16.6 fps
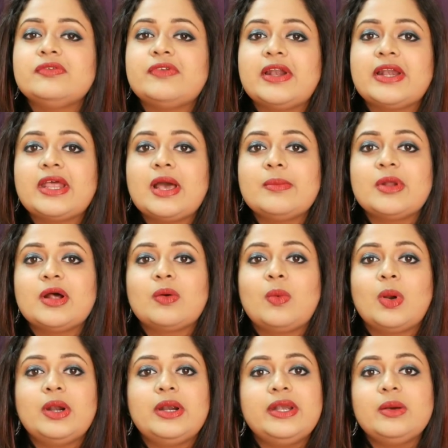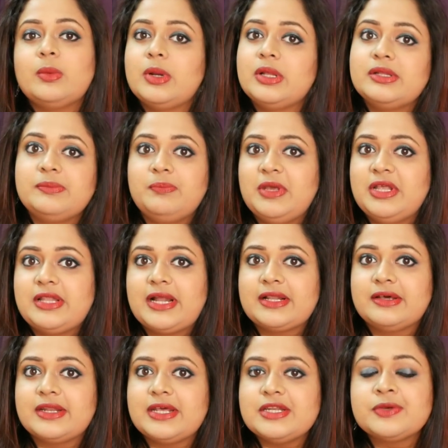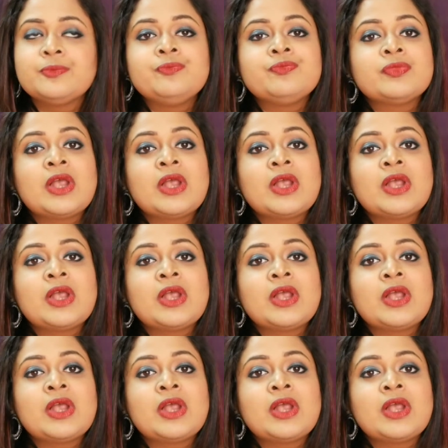the front camera quality wouldn't be that great.